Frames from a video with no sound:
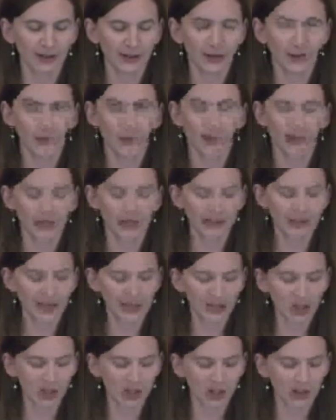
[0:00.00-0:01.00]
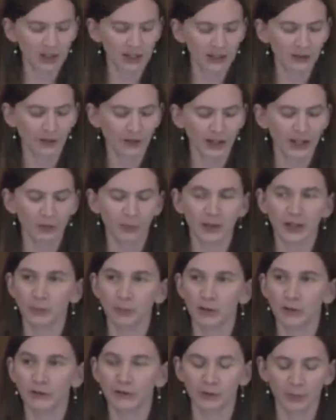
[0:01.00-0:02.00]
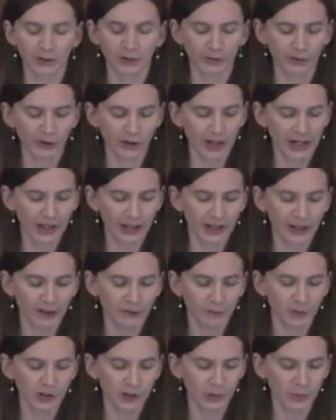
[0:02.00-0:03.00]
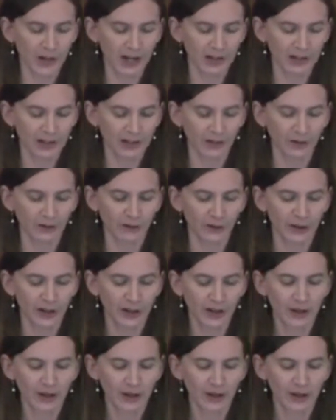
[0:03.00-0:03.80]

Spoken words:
And we intentionally invite people from a variety of perspectives